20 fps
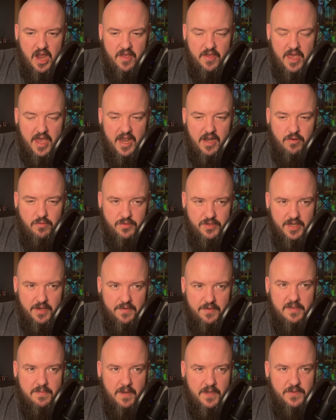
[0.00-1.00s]
it also
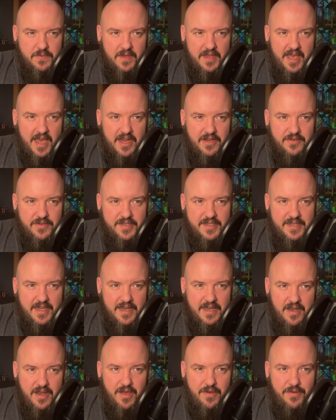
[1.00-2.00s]
explains why the actress
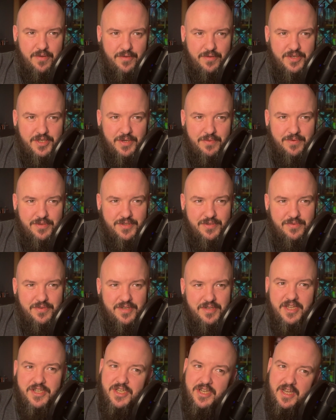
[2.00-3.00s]
didn't know who she was
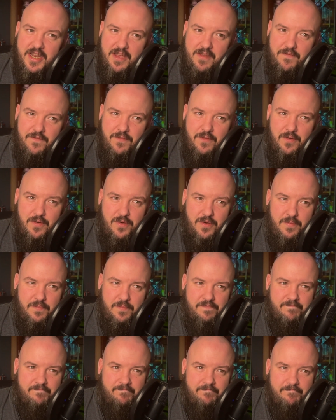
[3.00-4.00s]
auditioning for,
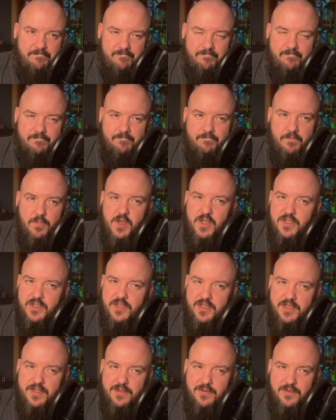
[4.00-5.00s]

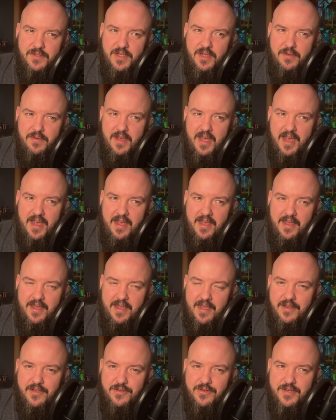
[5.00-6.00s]
which is also a
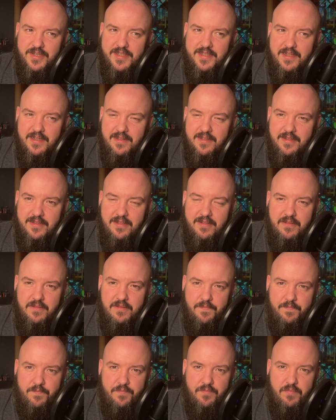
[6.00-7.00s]
interesting
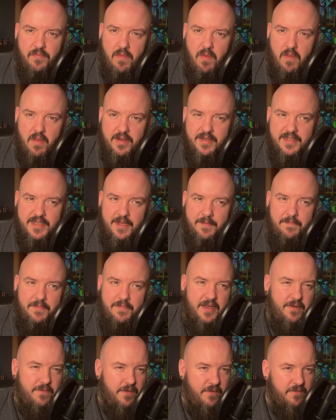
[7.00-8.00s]
little
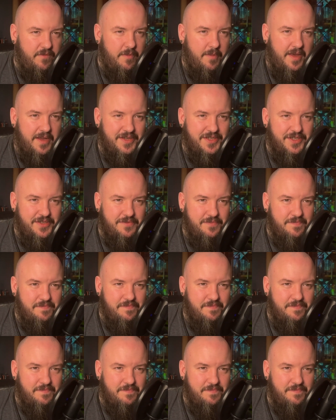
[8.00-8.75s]
tidbit of information.